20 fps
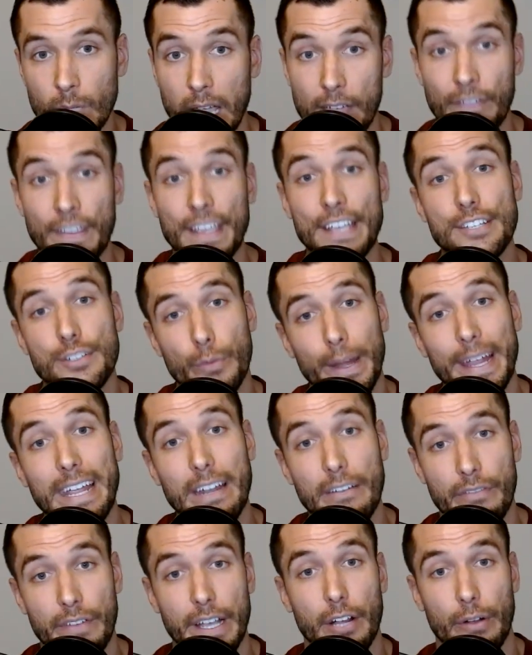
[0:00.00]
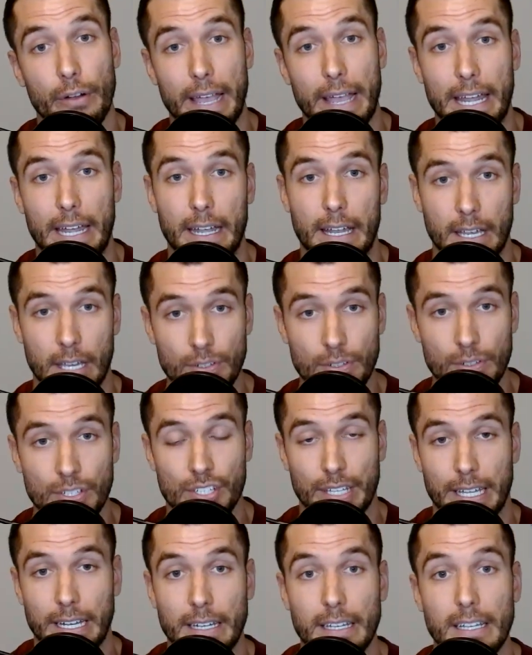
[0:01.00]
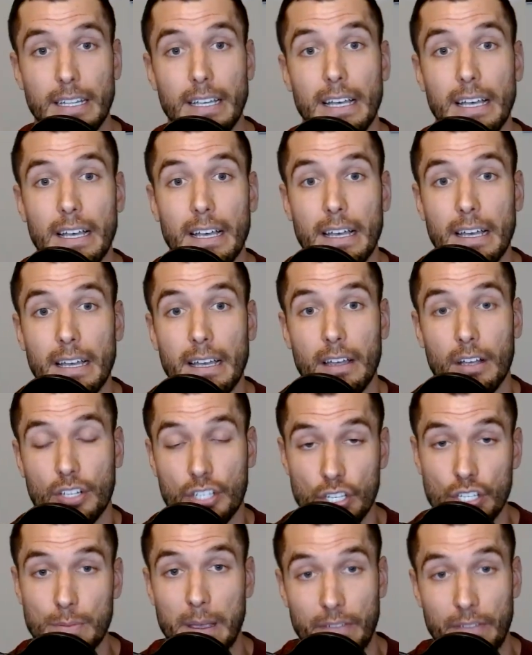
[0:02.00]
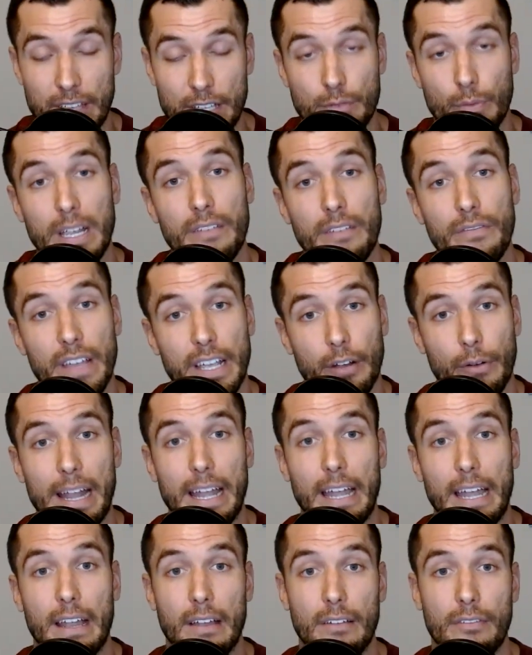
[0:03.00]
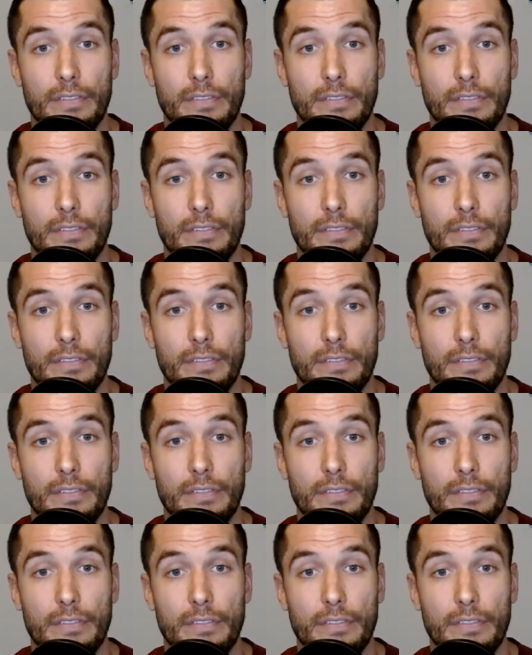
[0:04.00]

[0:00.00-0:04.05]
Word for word: if he's reinvigorated in Houston, or excuse me, if he's reinvigorated in